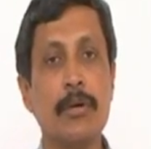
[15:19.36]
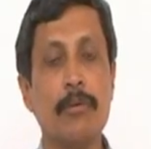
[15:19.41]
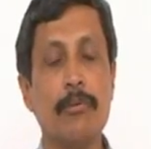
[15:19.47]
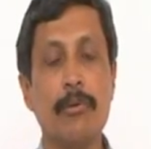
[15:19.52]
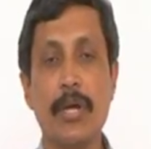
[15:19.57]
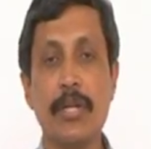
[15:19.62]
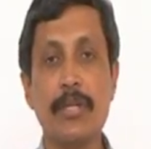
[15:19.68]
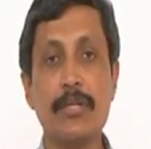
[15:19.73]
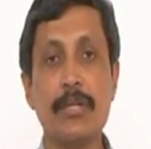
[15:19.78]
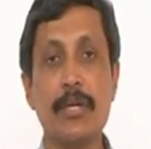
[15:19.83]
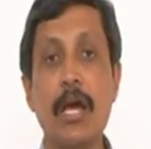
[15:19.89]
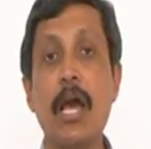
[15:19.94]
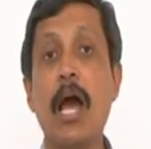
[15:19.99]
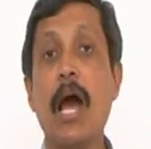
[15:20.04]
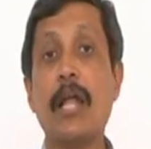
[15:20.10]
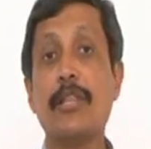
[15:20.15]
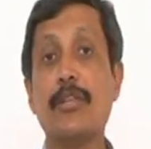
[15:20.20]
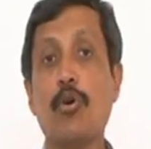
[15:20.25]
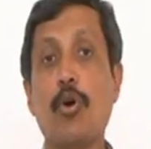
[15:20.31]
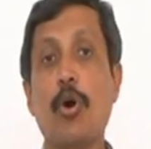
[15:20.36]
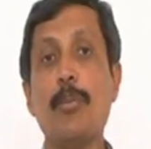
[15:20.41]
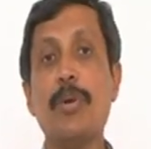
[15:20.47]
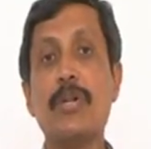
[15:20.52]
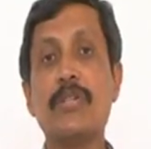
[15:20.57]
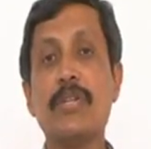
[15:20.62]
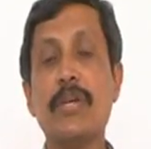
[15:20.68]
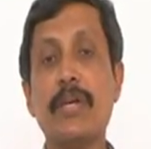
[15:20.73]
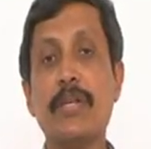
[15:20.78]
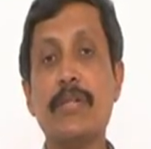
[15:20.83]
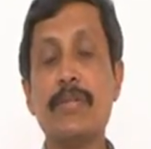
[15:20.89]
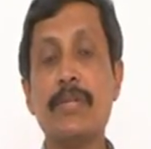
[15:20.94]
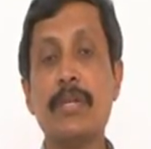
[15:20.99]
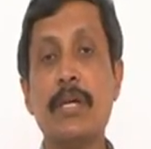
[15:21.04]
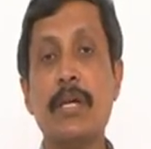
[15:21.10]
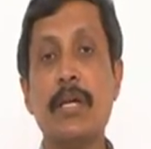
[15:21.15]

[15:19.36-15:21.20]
right? And the government says